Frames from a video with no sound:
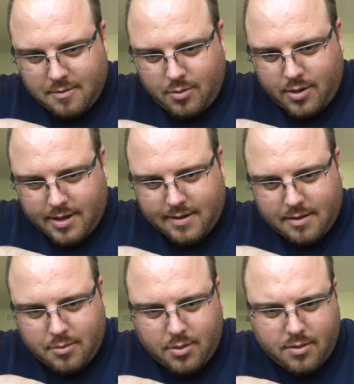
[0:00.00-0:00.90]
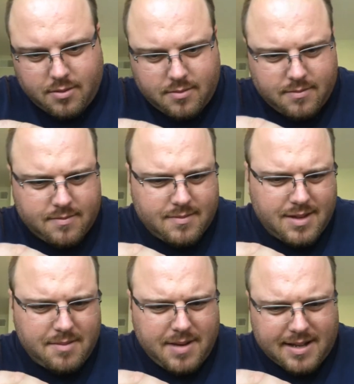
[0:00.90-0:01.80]
Pretty simple.
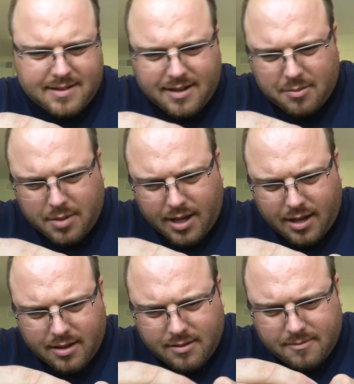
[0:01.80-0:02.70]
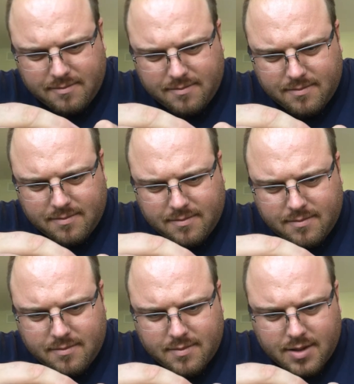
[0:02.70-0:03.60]
Sometimes it can be,
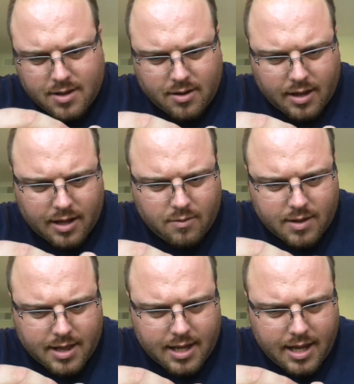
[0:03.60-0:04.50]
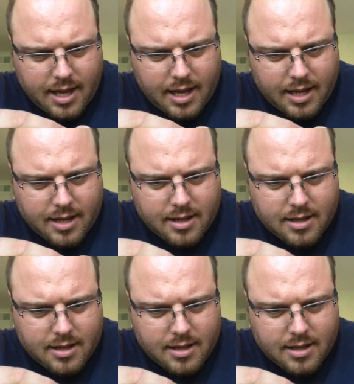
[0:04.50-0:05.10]
you're like, what the heck?